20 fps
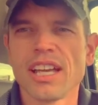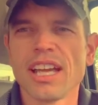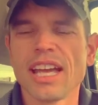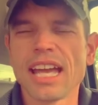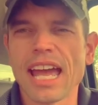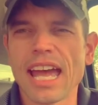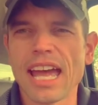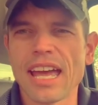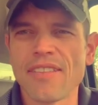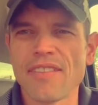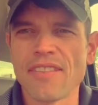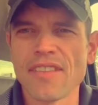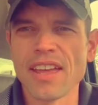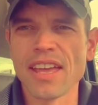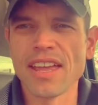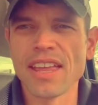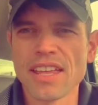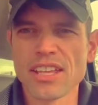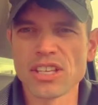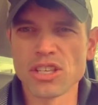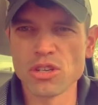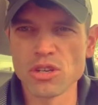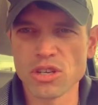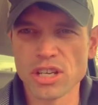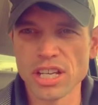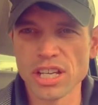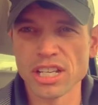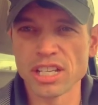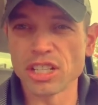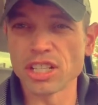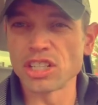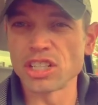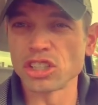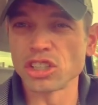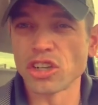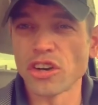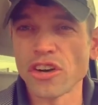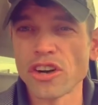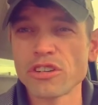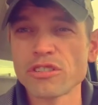And you can
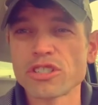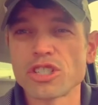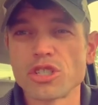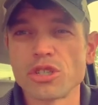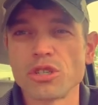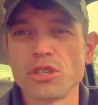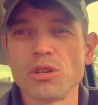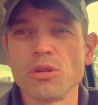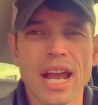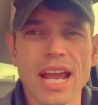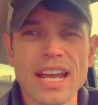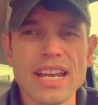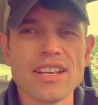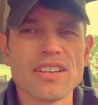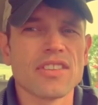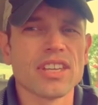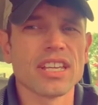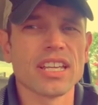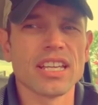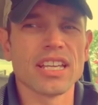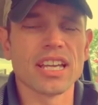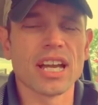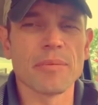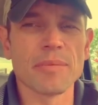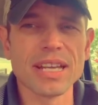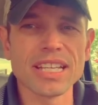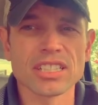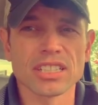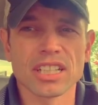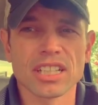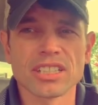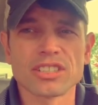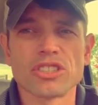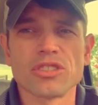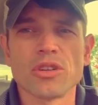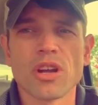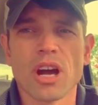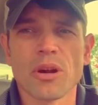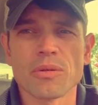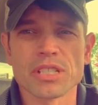learn to train the amygdala
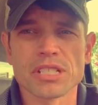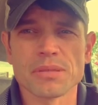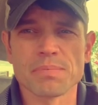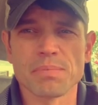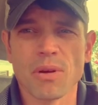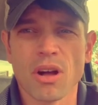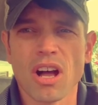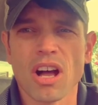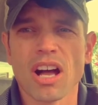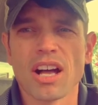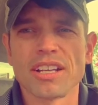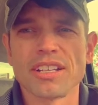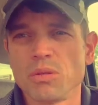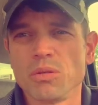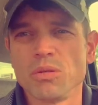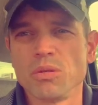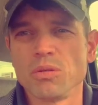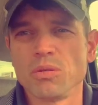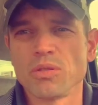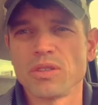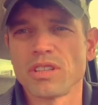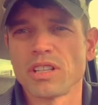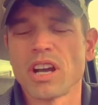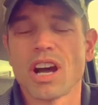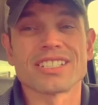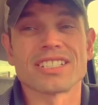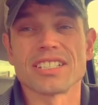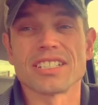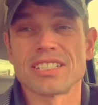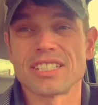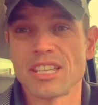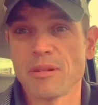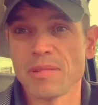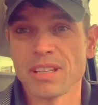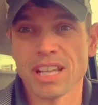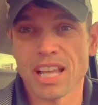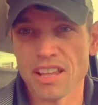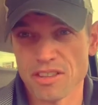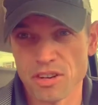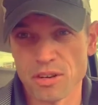to not respond to the constant
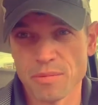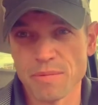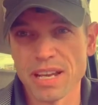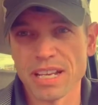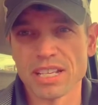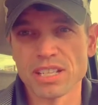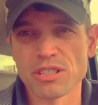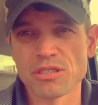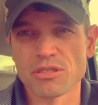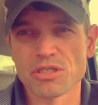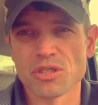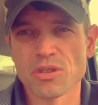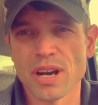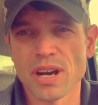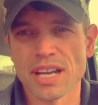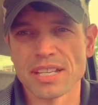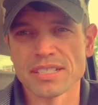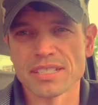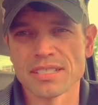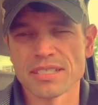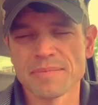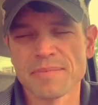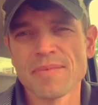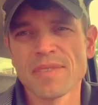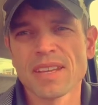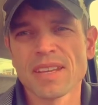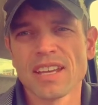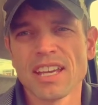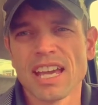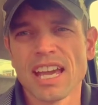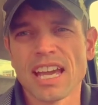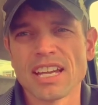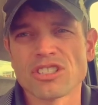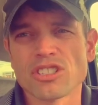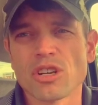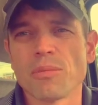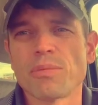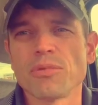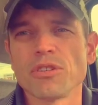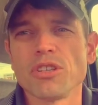stimuli that are making you stressed. And
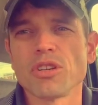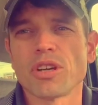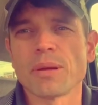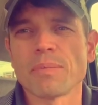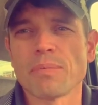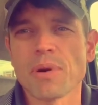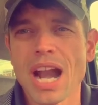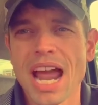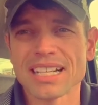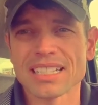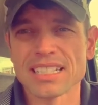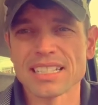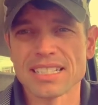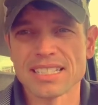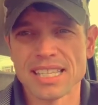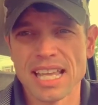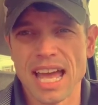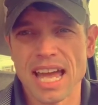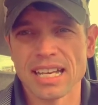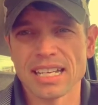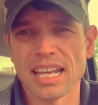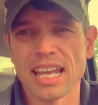so you can practice that